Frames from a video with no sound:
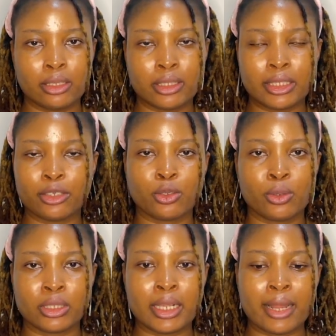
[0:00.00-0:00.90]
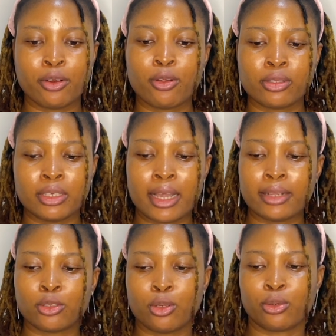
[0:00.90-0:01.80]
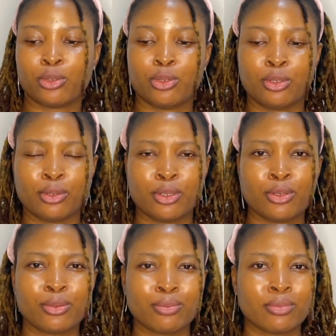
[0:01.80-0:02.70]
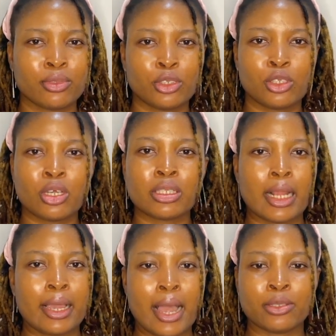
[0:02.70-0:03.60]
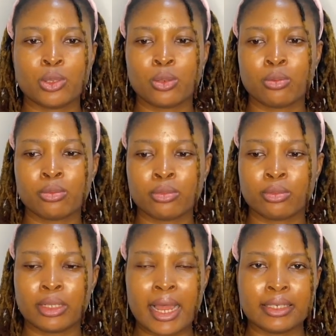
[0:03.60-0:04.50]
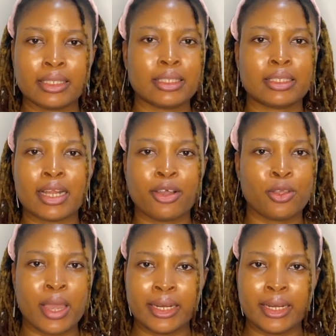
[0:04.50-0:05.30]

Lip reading: status, they can't talk to you, you just like assume that this is now your